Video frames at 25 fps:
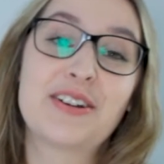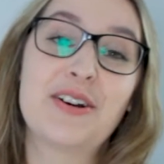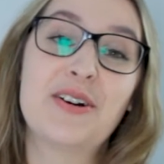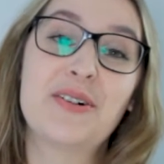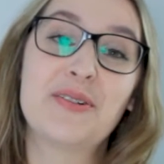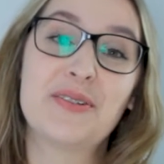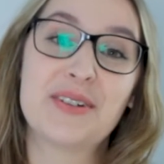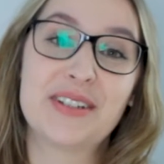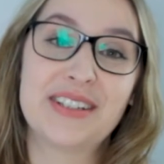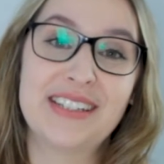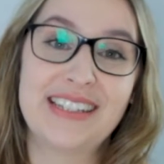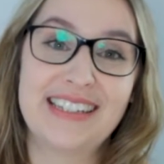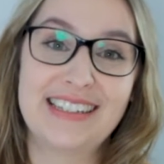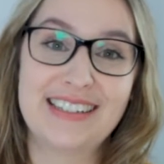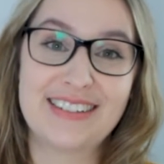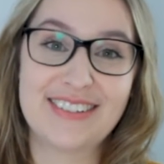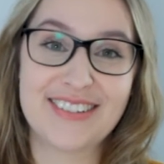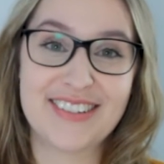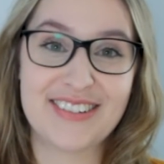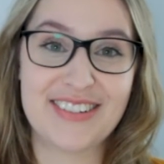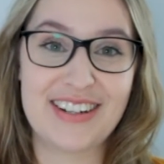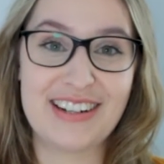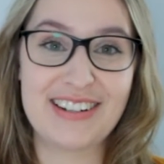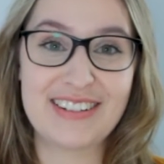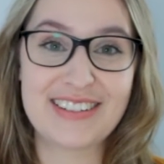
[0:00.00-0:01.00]
know what the
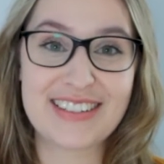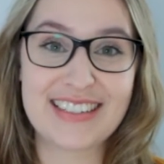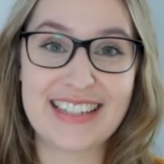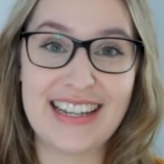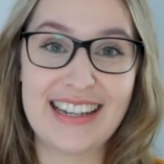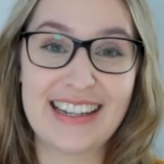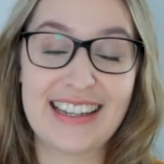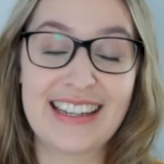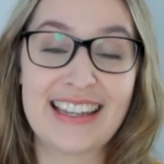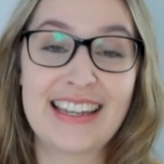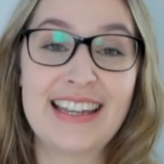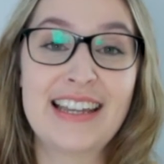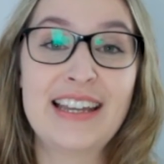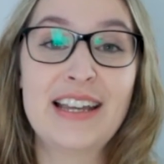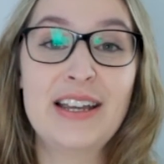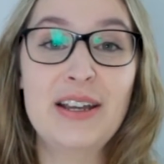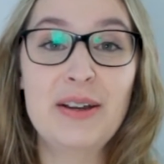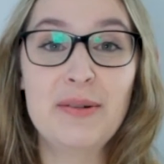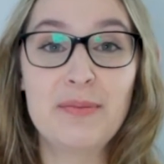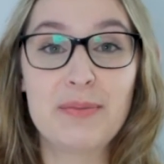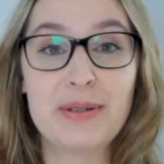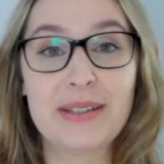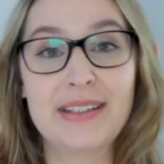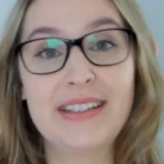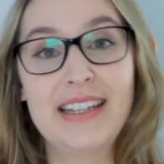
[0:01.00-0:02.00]
industry looks like
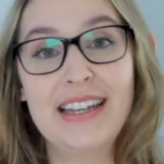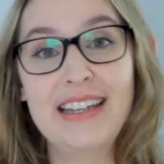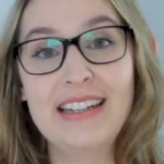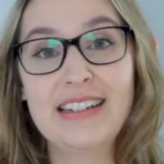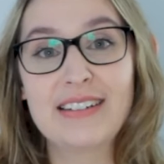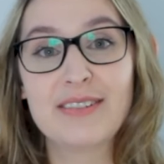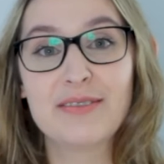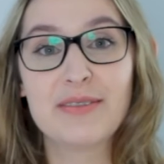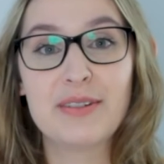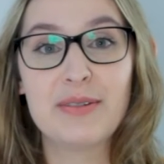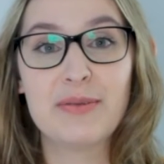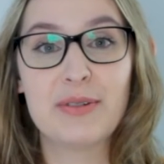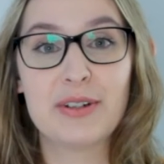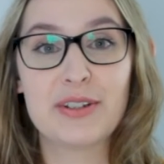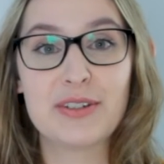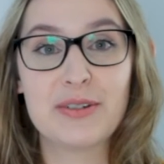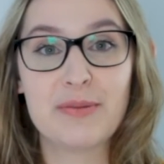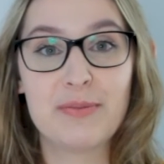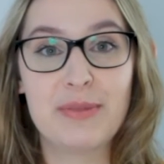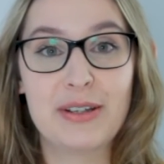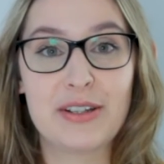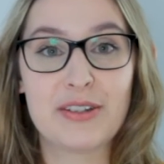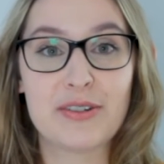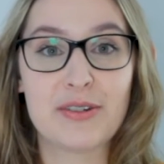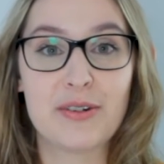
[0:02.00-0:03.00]
but then we want
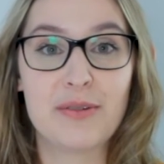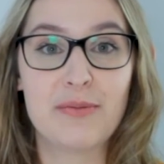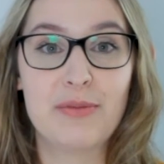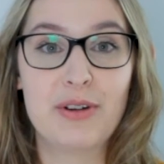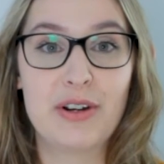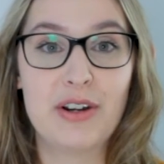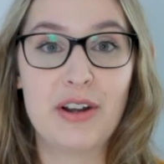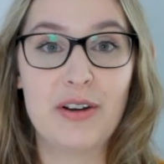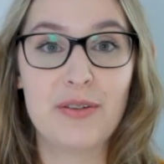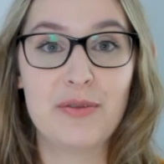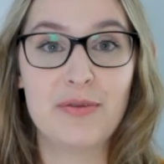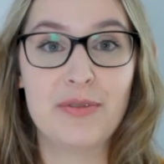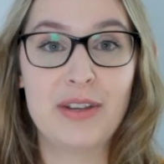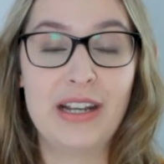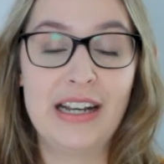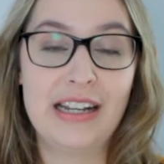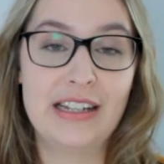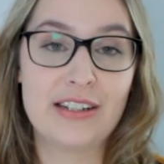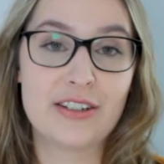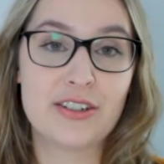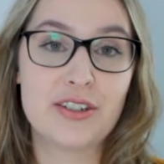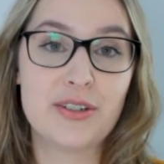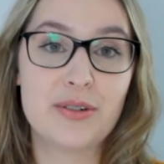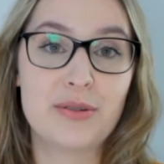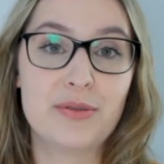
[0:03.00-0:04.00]
to make sure we're not
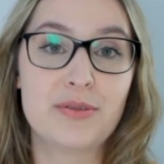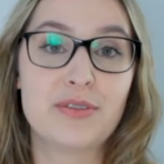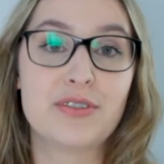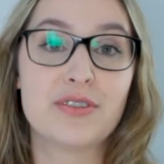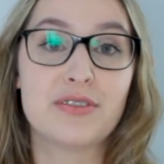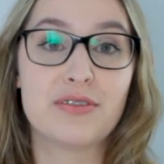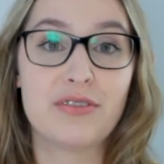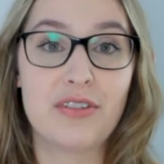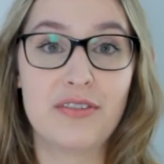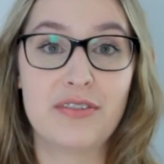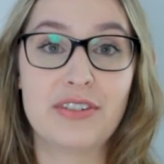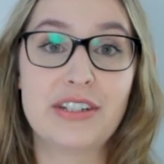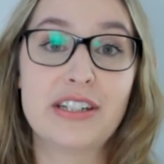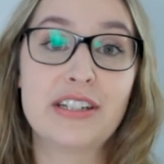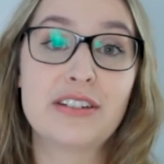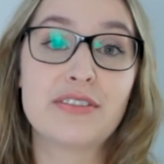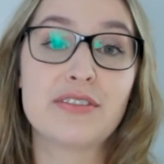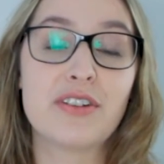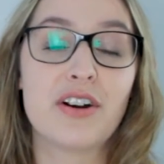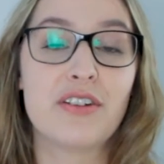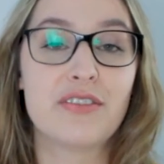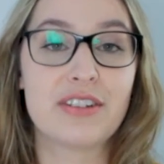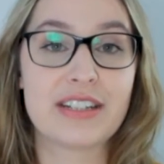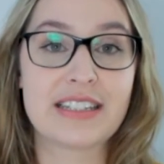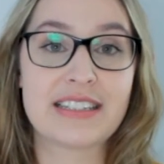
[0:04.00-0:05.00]
feeling too
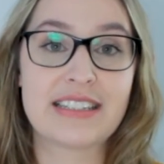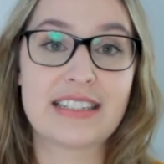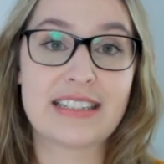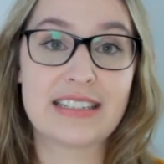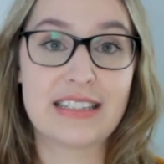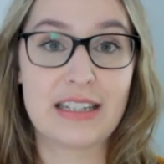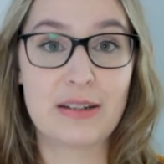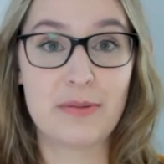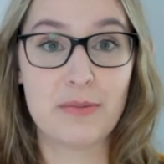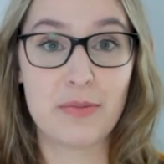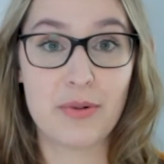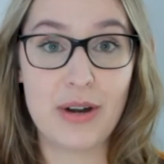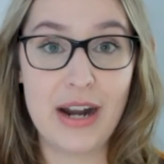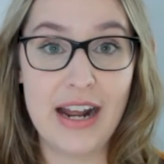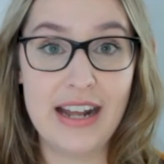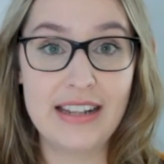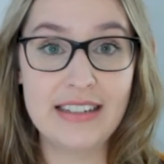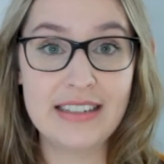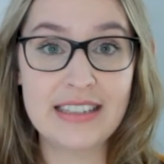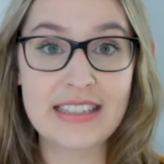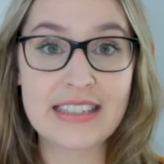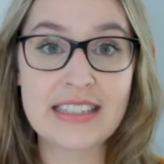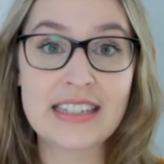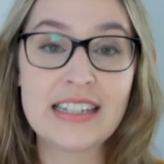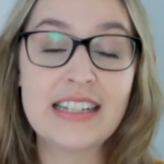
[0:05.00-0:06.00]
derivative of existing
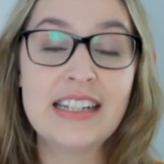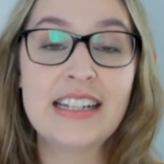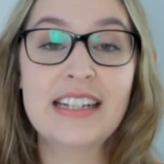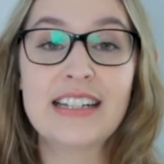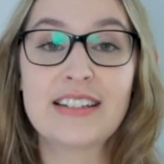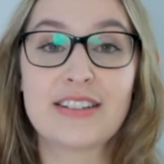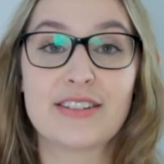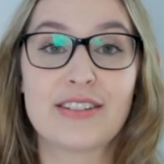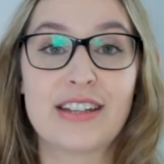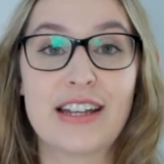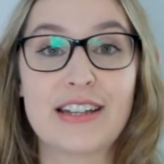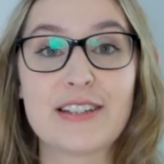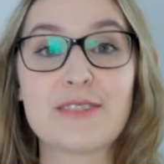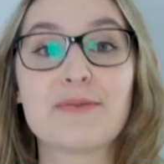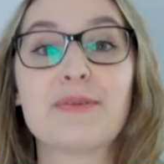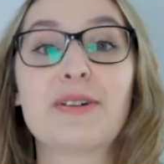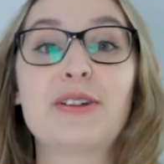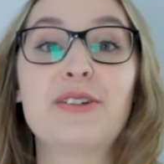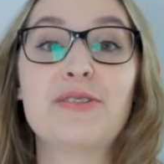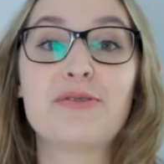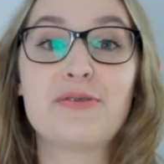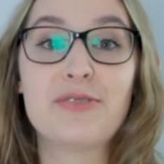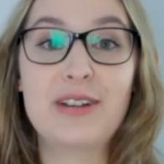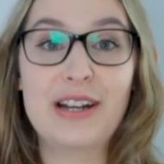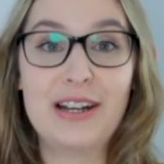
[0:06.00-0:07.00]
brands so that's where
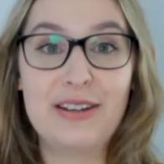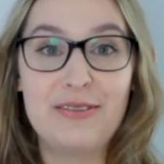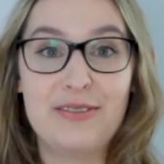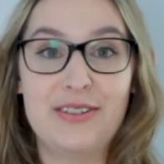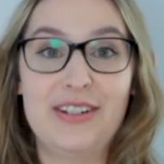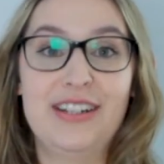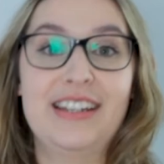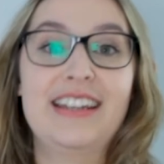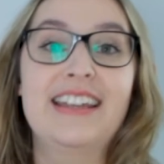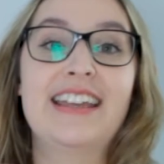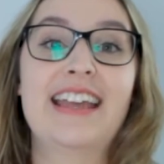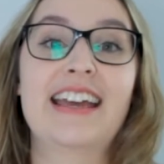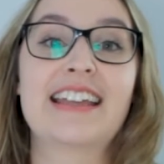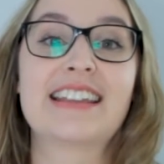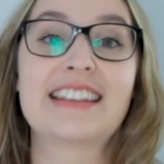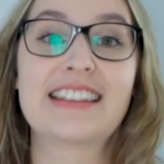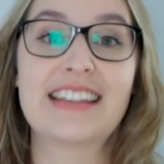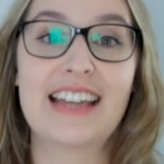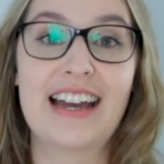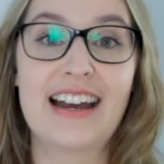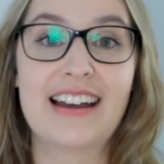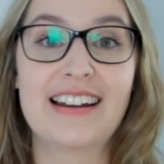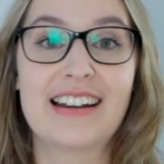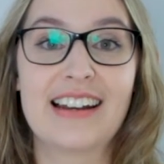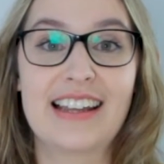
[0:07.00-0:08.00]
you really want to get
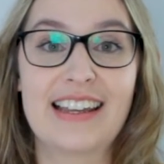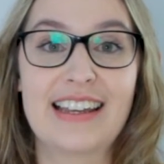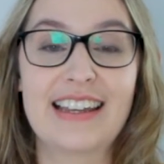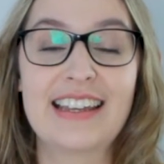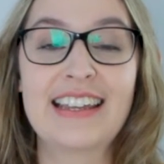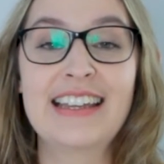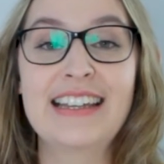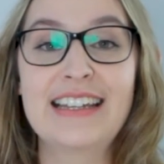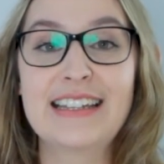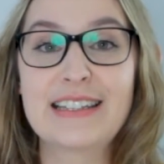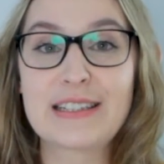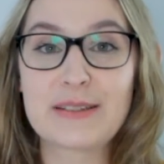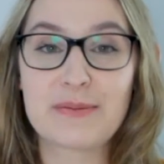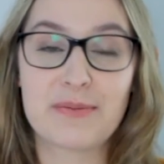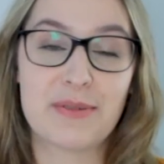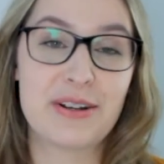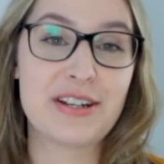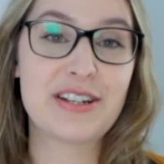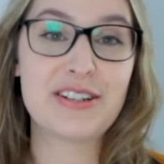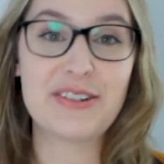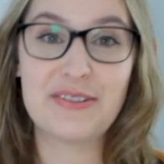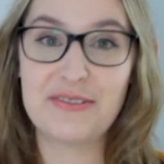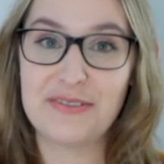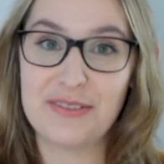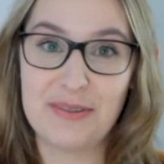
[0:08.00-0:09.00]
that like
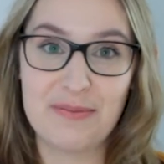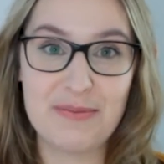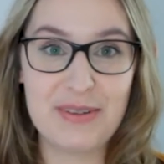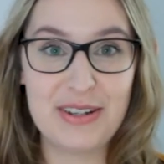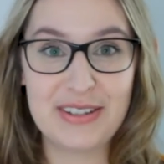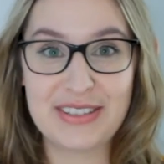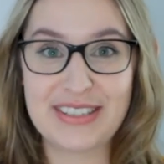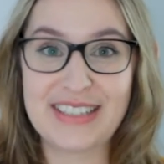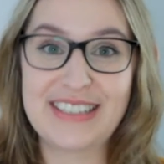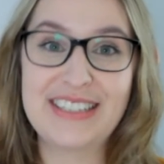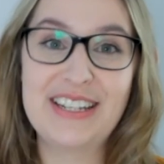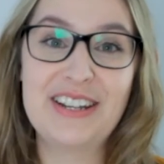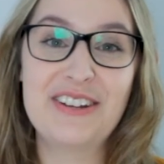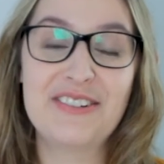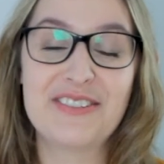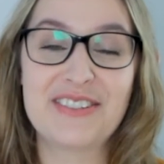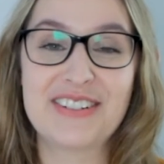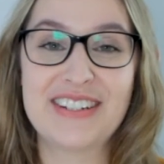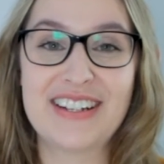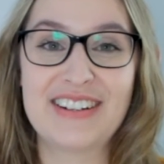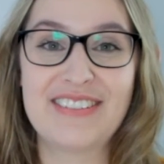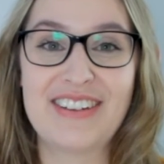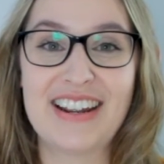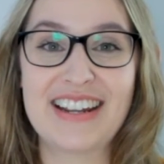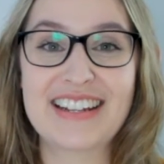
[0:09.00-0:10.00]
inspiration from lots of
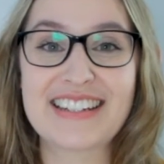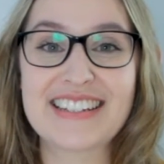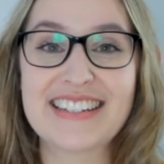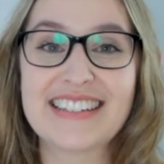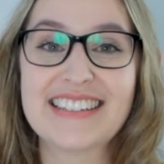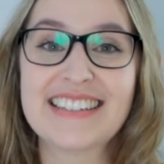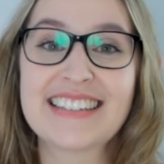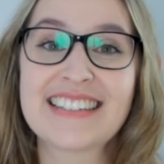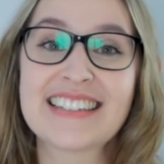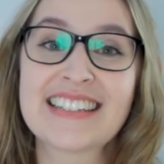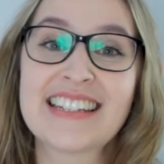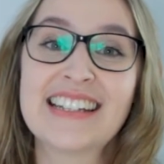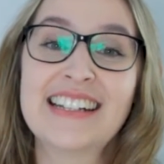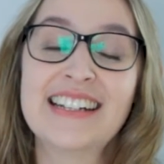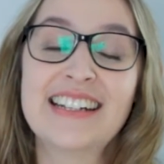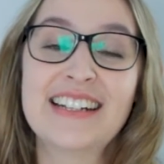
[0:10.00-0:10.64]
different directions